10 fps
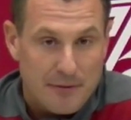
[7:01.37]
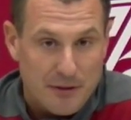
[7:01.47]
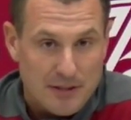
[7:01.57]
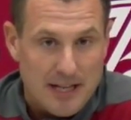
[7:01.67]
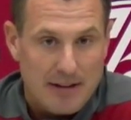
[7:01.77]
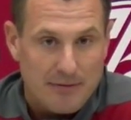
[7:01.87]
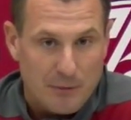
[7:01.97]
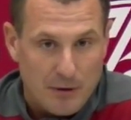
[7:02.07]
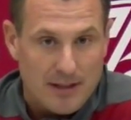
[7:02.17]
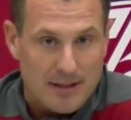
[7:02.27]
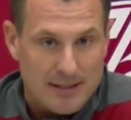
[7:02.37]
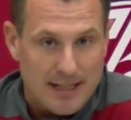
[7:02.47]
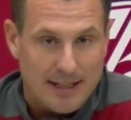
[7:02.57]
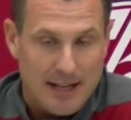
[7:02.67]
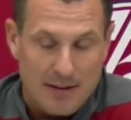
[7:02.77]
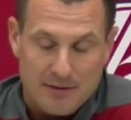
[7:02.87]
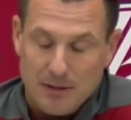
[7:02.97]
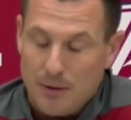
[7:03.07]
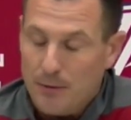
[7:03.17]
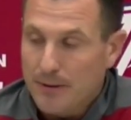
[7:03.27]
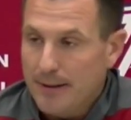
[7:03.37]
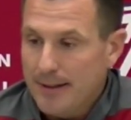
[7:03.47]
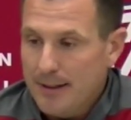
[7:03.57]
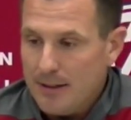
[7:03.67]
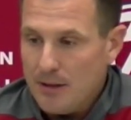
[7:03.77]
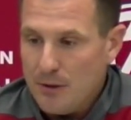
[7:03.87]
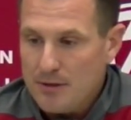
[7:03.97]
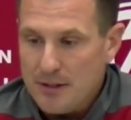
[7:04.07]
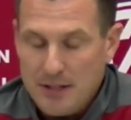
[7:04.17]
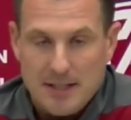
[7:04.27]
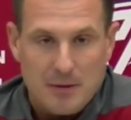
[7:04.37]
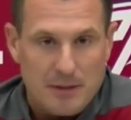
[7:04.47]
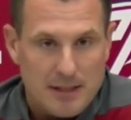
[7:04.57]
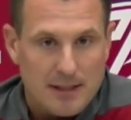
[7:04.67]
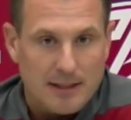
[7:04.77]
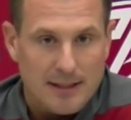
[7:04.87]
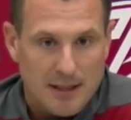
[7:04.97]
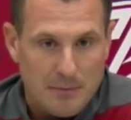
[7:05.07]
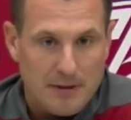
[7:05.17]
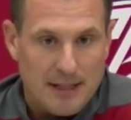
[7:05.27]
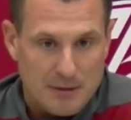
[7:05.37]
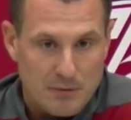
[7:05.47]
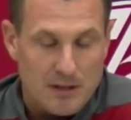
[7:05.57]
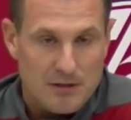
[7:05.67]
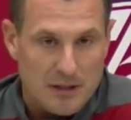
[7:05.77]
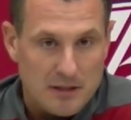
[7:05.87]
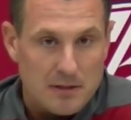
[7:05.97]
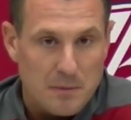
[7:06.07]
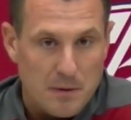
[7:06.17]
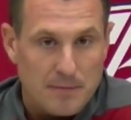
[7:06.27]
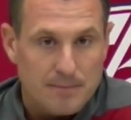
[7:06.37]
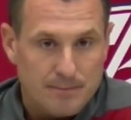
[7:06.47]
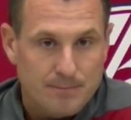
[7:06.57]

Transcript: of the first half and one in the second half. So, you know, those are the things that we need to clean up, and that's what we addressed this morning.